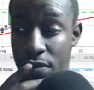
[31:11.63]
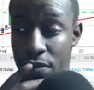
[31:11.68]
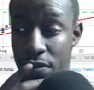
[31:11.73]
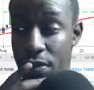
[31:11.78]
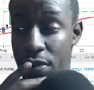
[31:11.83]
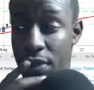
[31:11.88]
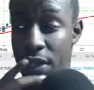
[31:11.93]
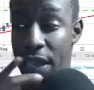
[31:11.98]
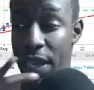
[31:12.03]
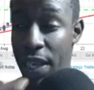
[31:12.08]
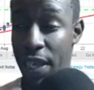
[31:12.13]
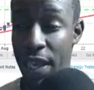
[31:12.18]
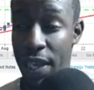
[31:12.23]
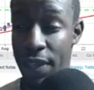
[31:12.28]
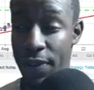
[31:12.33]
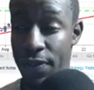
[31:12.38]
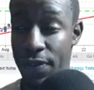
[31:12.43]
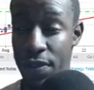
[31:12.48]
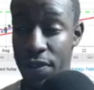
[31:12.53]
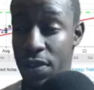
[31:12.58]
they could
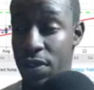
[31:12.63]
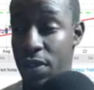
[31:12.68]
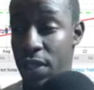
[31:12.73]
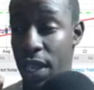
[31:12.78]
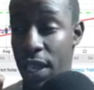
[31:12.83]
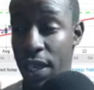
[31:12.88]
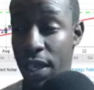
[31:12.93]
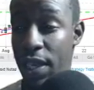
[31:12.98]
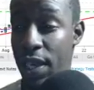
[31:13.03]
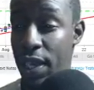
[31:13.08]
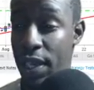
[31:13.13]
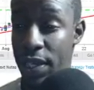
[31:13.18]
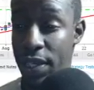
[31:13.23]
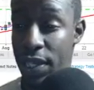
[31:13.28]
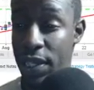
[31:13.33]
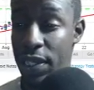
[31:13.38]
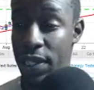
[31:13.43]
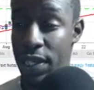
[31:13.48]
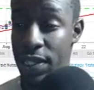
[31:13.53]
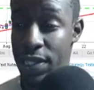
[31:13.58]
get
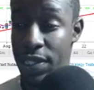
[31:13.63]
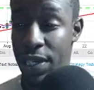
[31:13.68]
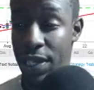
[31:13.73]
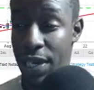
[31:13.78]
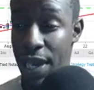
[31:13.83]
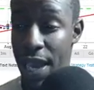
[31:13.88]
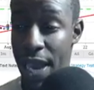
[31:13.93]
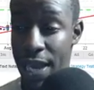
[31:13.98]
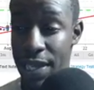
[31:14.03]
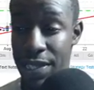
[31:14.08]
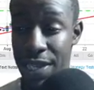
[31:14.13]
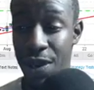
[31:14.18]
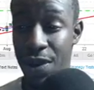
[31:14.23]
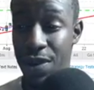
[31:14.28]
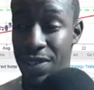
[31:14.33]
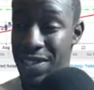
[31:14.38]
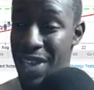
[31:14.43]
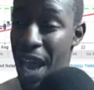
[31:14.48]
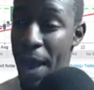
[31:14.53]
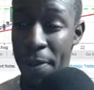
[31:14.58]
delisted next, and on
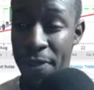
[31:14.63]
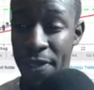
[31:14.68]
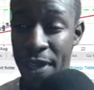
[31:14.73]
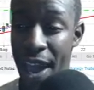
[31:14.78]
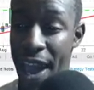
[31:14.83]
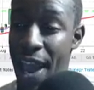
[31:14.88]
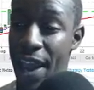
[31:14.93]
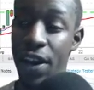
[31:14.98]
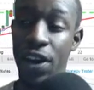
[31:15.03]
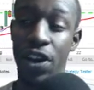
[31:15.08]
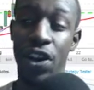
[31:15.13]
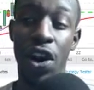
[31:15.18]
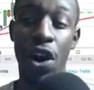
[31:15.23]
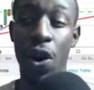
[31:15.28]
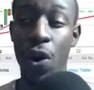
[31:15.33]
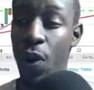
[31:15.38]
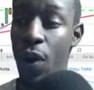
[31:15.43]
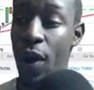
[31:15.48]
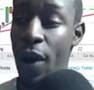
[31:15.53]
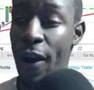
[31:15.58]
top of that, I
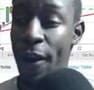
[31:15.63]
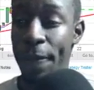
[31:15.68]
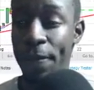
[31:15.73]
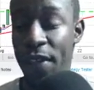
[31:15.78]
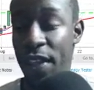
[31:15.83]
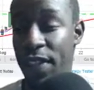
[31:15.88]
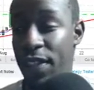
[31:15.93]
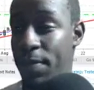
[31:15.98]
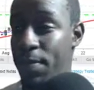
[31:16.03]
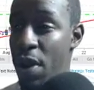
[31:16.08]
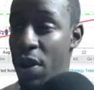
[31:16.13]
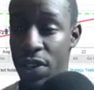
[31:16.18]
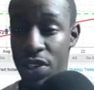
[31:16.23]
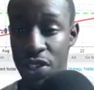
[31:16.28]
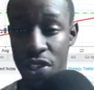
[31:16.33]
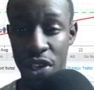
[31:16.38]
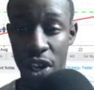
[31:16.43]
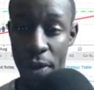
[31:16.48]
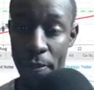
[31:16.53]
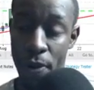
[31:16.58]
know that the market is
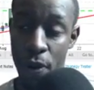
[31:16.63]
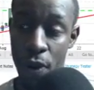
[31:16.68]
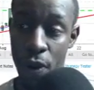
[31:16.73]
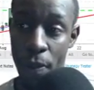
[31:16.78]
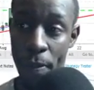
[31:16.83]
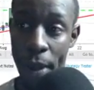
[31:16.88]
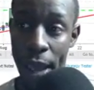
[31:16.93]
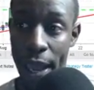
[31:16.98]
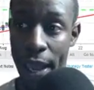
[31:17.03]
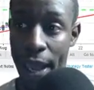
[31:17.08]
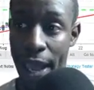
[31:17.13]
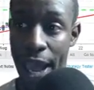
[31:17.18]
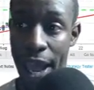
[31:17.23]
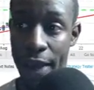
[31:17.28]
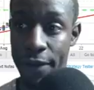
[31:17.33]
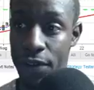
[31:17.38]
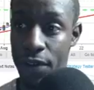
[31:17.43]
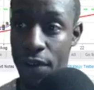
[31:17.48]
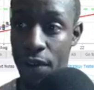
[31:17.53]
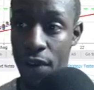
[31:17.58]
going to pull back
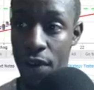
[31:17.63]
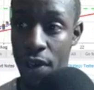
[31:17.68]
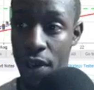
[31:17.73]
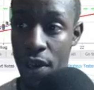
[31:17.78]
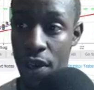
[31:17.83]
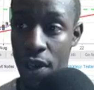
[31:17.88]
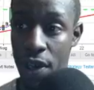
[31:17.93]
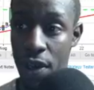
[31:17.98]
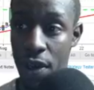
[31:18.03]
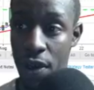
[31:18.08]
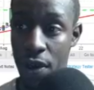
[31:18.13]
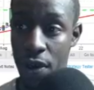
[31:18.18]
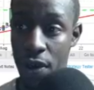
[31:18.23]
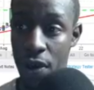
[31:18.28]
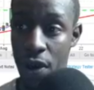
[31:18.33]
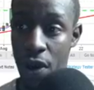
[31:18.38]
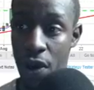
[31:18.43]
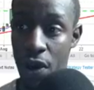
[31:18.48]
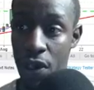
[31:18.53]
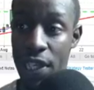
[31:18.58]
after,
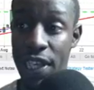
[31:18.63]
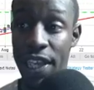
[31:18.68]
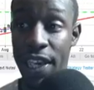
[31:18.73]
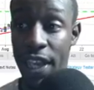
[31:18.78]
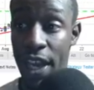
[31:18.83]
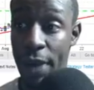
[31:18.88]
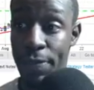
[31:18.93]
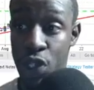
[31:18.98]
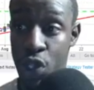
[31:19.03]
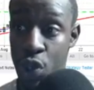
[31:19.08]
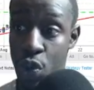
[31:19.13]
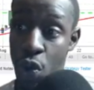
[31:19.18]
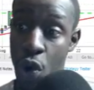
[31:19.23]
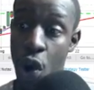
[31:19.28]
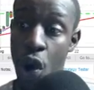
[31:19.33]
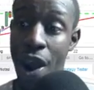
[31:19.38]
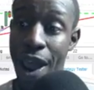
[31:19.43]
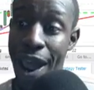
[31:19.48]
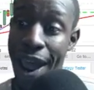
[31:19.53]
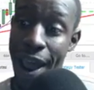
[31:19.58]
leading up to
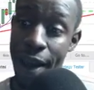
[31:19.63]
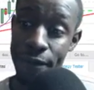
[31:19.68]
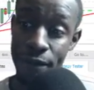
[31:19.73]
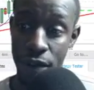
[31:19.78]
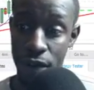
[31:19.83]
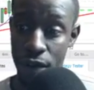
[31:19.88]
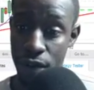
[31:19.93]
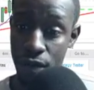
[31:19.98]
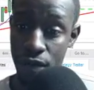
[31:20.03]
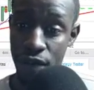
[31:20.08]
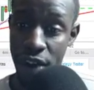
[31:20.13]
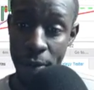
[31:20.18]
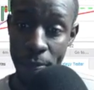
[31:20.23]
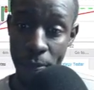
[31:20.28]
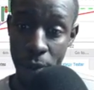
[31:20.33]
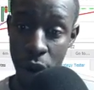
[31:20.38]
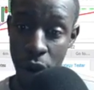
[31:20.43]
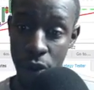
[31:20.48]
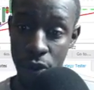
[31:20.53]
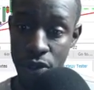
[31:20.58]
or after Red
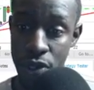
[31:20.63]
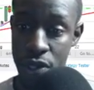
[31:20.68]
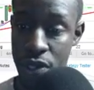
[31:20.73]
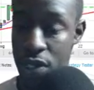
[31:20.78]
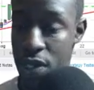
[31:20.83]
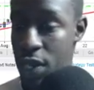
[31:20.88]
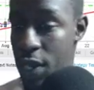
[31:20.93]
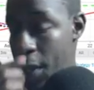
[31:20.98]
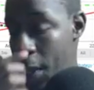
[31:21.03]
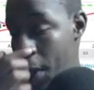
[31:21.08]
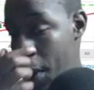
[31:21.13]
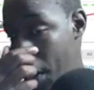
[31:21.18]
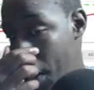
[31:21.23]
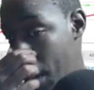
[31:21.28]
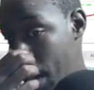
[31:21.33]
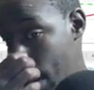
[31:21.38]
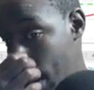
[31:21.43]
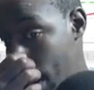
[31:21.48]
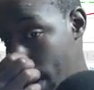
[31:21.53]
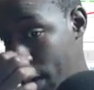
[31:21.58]
Pulse,
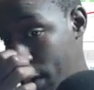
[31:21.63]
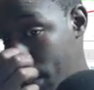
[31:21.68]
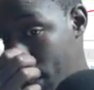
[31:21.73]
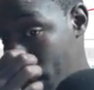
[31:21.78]
and